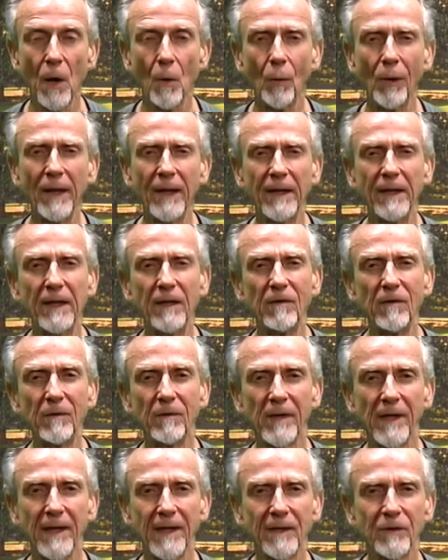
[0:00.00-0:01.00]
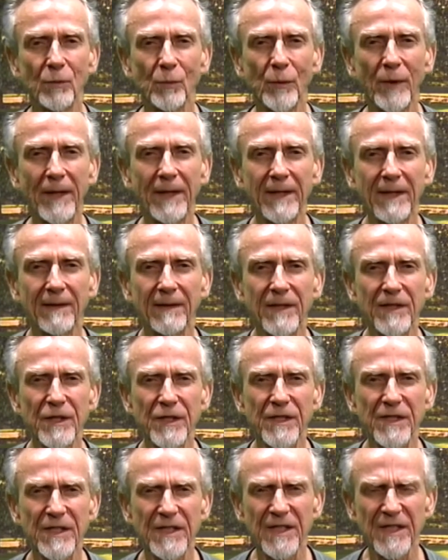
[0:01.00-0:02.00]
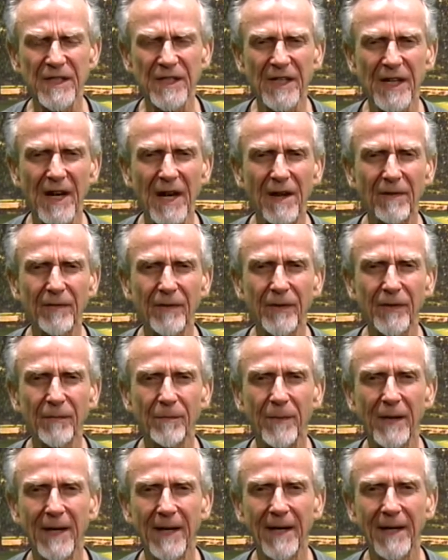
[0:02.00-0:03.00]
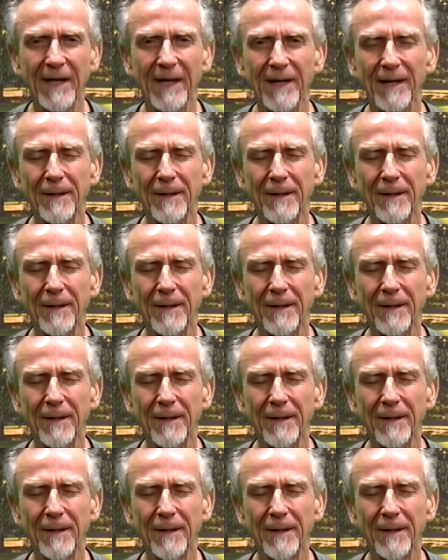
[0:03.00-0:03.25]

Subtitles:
Well, at any rate, when this is discovered by